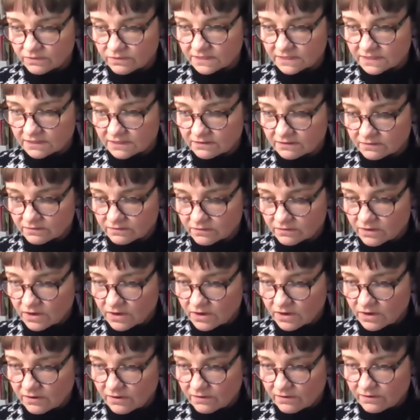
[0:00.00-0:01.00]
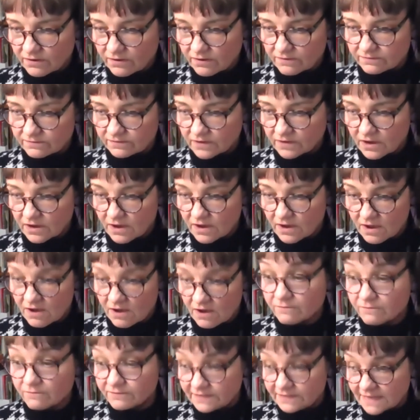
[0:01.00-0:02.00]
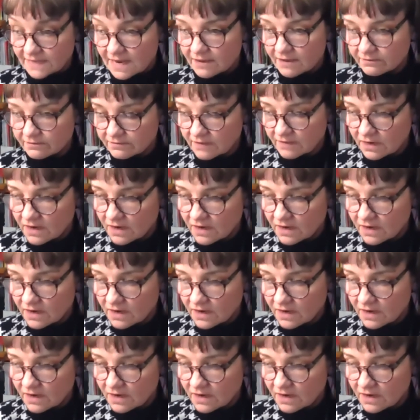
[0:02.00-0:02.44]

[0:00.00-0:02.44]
risk of, of death.